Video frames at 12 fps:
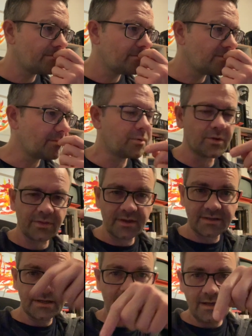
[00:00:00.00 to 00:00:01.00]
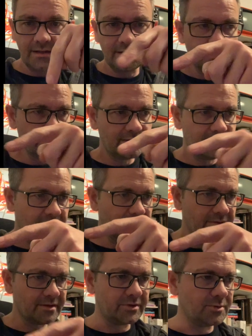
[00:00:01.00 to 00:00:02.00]
we put the tile
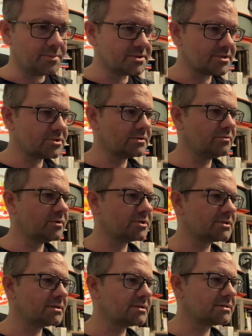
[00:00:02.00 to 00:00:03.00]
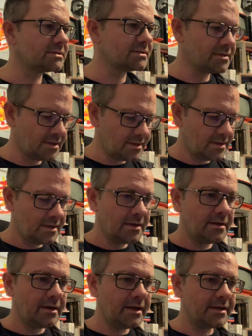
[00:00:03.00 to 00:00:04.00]
on the new position, which is
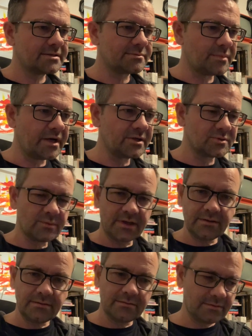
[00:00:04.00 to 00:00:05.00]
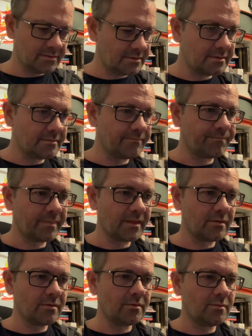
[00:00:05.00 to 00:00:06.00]
x -1,
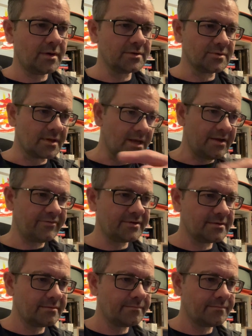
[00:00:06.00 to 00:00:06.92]
1 to the left,